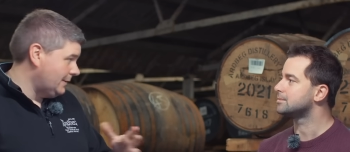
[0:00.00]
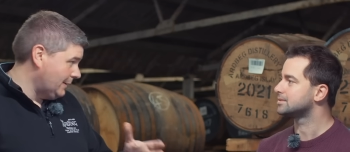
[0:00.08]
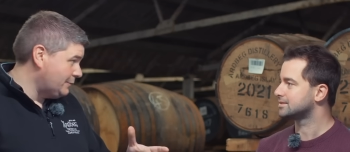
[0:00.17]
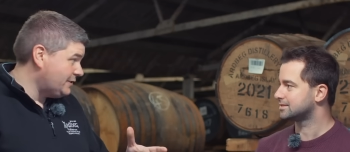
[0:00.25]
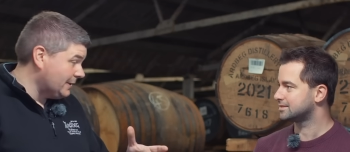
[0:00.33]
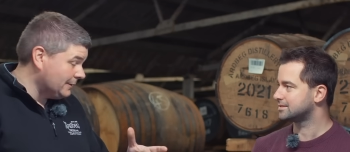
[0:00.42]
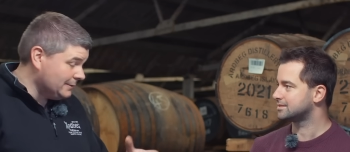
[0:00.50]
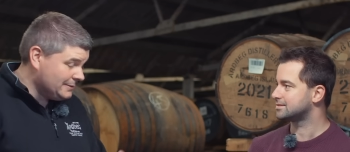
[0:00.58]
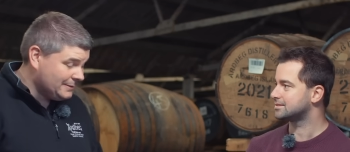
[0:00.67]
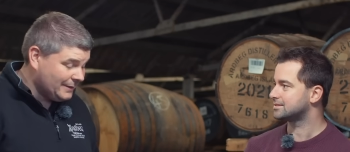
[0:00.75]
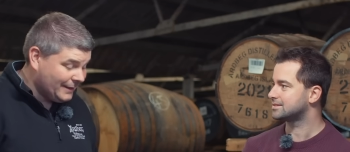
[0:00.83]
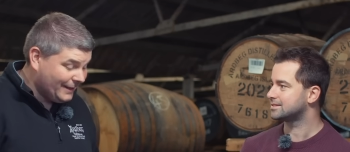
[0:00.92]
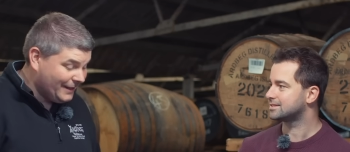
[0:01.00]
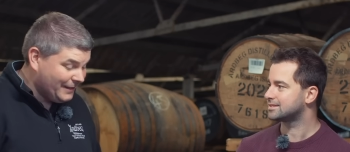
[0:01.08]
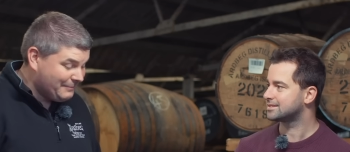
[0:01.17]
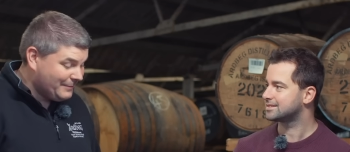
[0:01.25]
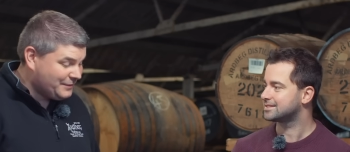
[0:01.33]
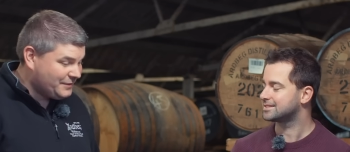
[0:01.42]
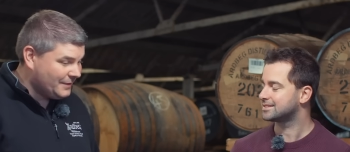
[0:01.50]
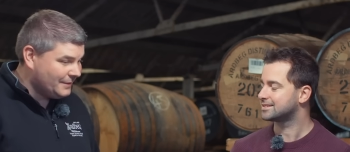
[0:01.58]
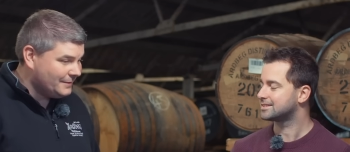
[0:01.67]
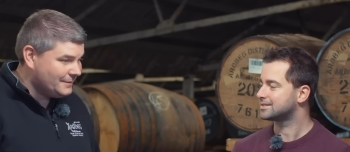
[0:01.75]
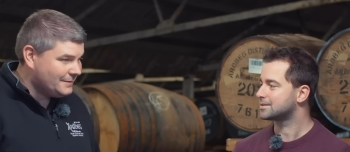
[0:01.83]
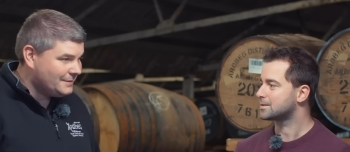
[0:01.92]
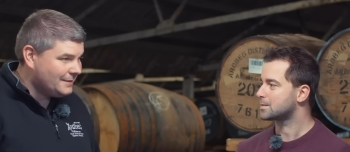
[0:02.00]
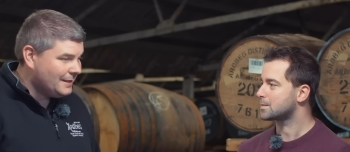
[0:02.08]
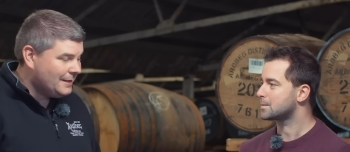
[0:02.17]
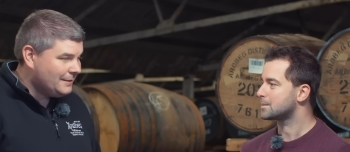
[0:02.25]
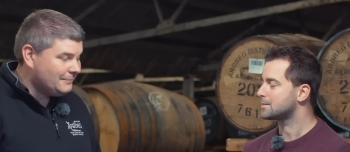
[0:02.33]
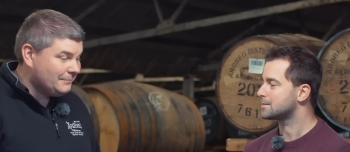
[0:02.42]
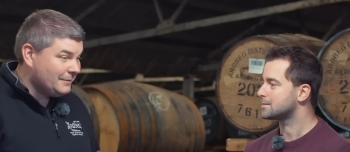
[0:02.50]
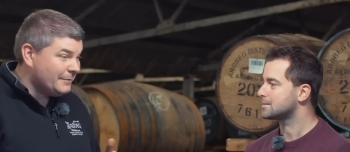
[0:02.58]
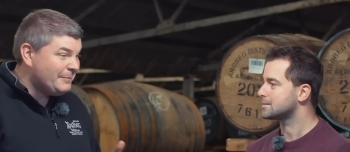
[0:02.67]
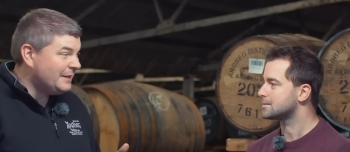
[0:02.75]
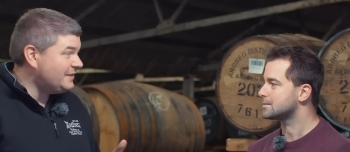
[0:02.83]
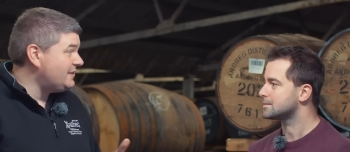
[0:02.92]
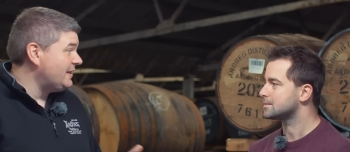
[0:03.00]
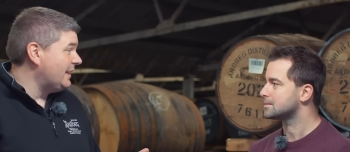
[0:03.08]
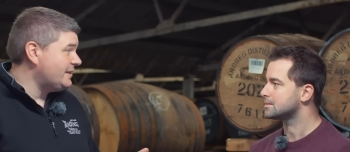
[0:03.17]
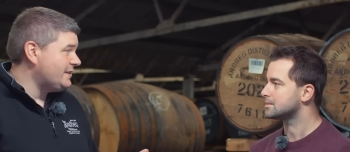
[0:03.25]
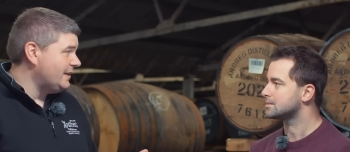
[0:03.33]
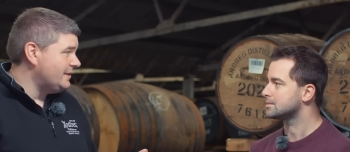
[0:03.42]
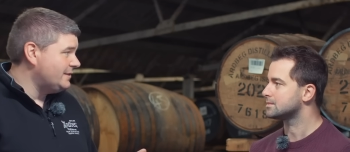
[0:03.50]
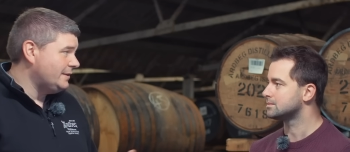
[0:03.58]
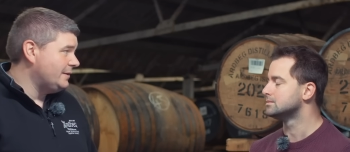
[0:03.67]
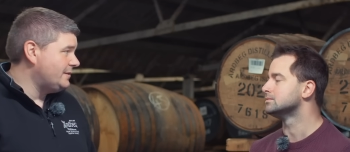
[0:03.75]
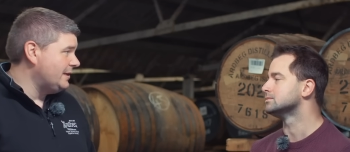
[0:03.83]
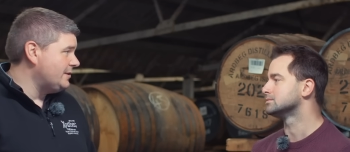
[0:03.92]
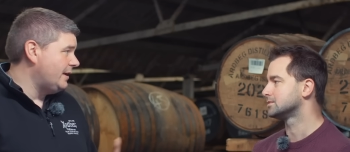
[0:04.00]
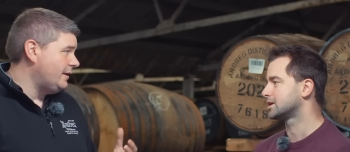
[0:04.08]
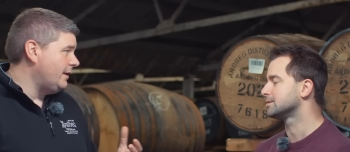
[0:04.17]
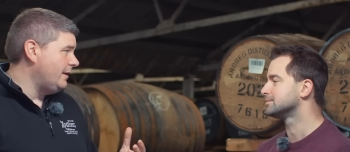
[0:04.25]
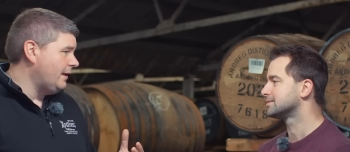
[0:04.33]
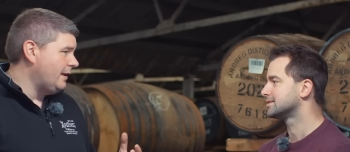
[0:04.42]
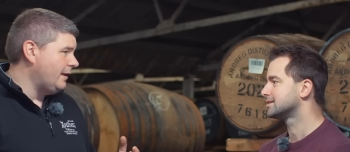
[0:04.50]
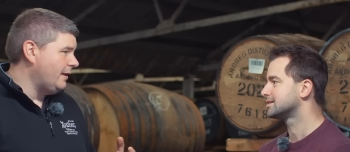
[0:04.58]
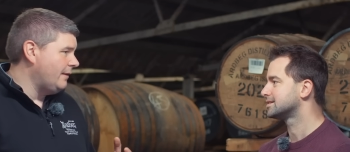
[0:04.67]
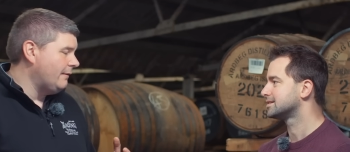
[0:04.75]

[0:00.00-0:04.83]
Speaker 1: now Stills, since the mid '60s, and